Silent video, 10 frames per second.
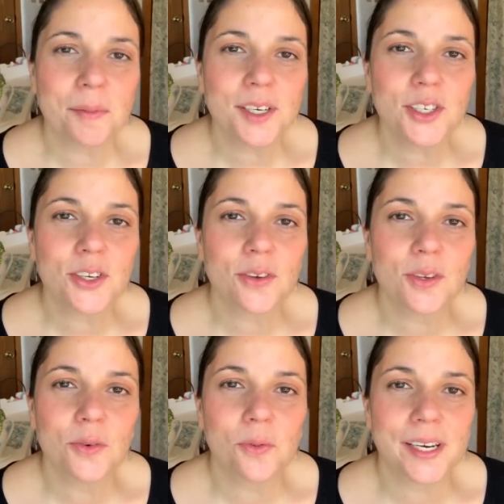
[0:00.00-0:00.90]
I'm gonna show
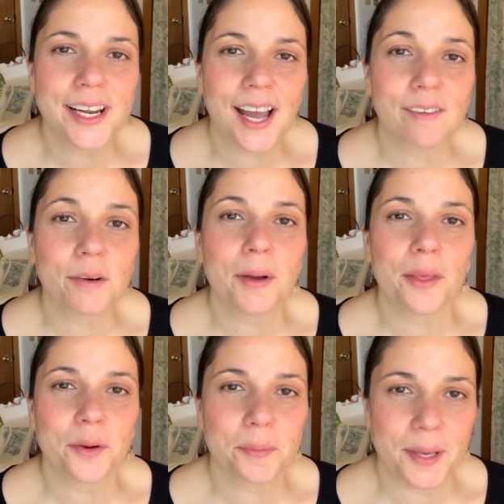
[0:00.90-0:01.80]
you what I got from
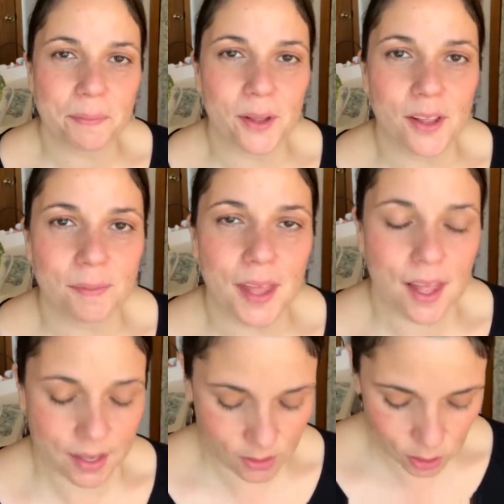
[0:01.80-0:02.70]
other people.
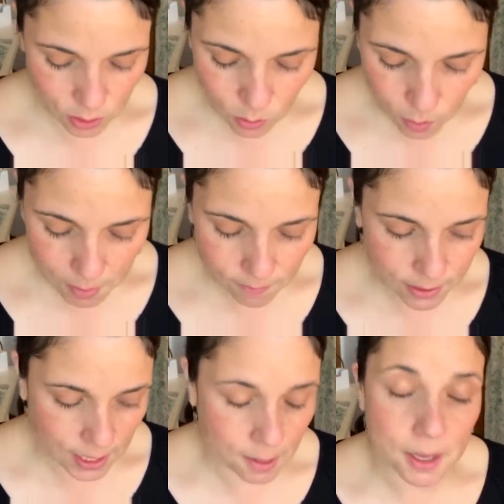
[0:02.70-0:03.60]
I'll show you what my
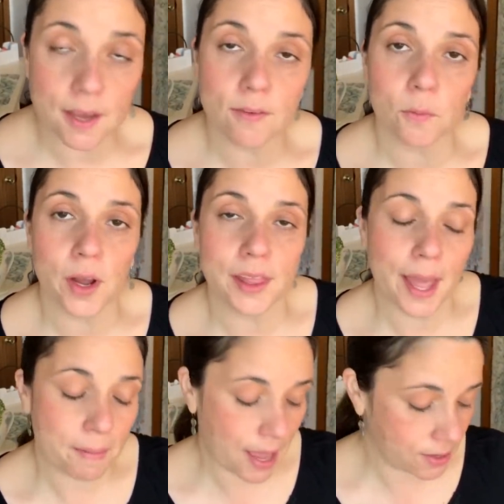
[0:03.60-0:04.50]
friend Amy from White
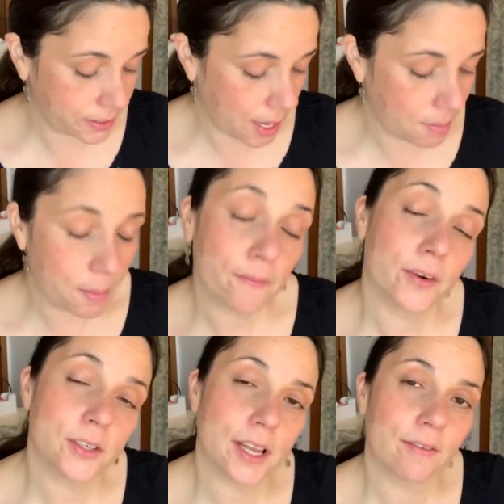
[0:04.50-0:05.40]
Lab House got me, but
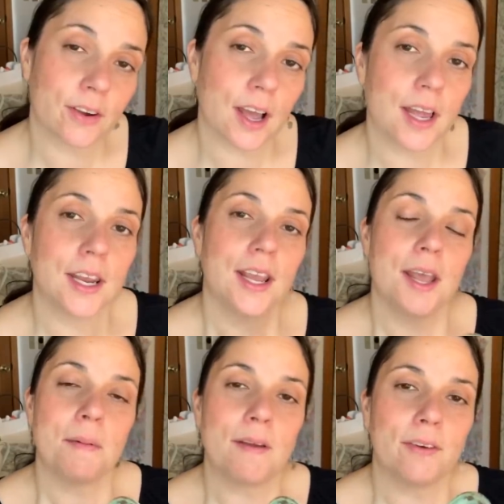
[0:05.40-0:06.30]
first I forgot
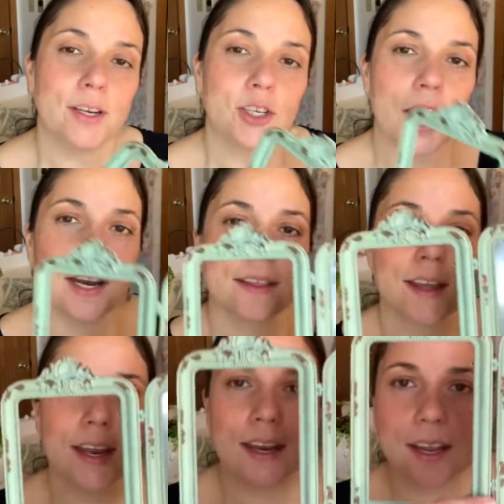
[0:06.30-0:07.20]
my friend
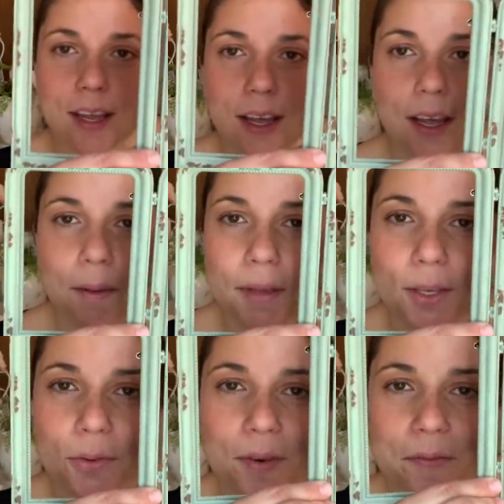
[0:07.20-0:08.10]
Jonathan, um,
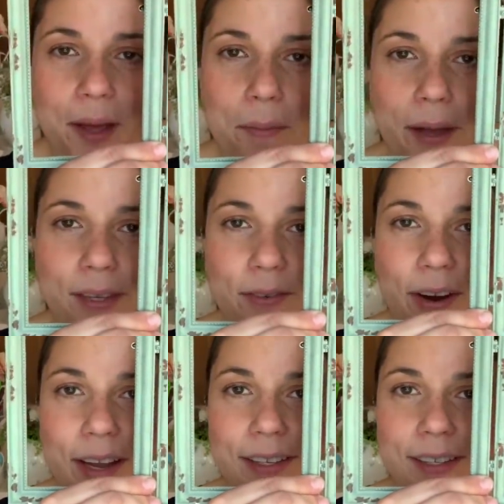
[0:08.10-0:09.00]
he's one of my best
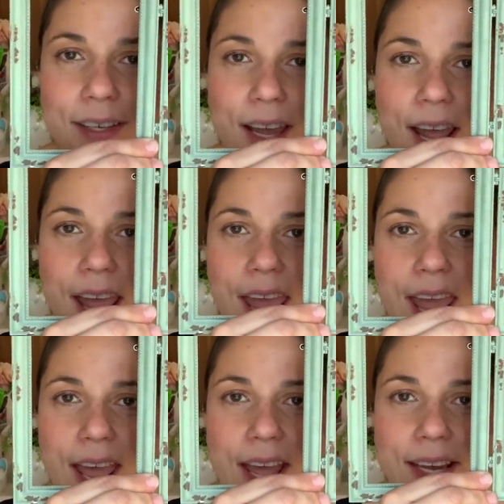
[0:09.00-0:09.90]
friends,
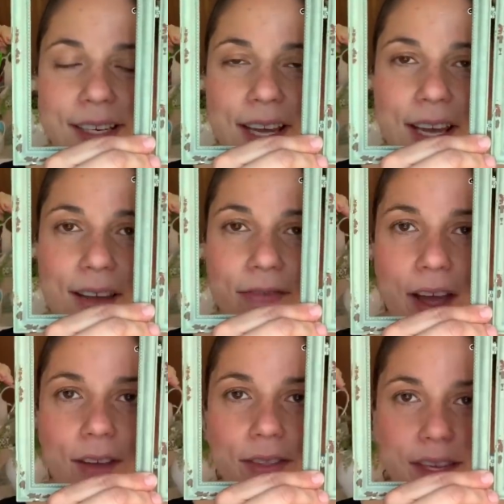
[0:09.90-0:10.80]
and he
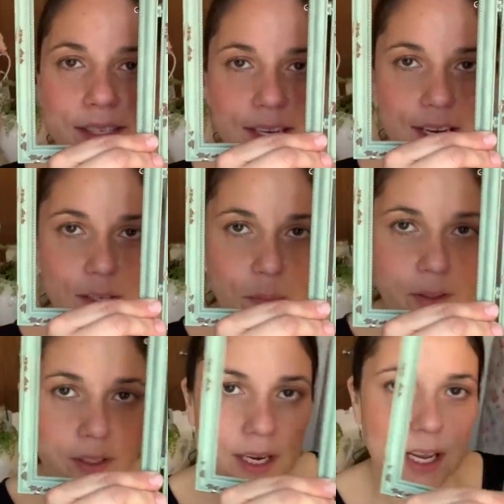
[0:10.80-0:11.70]
found this in his
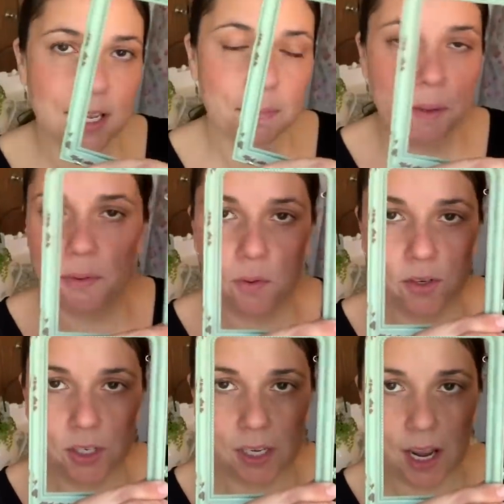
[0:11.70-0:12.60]
building. People
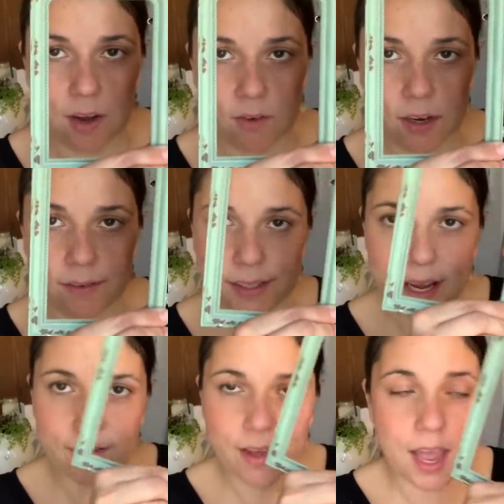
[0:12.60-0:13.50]
were just getting rid of
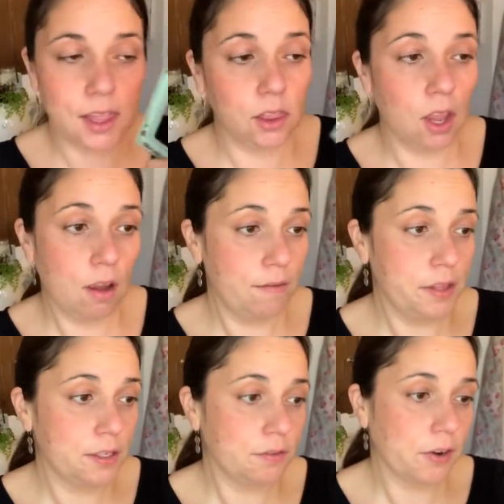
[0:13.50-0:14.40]
stuff. I love
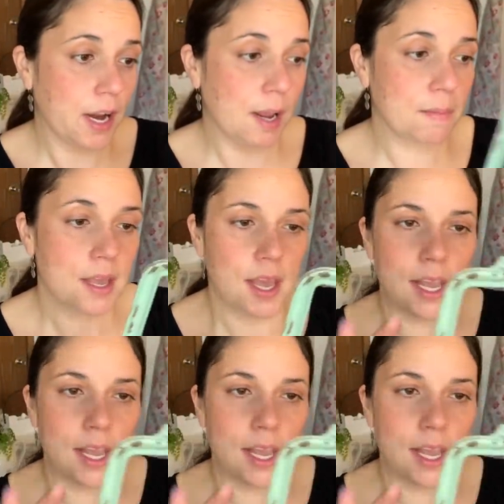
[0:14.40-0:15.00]
this frame.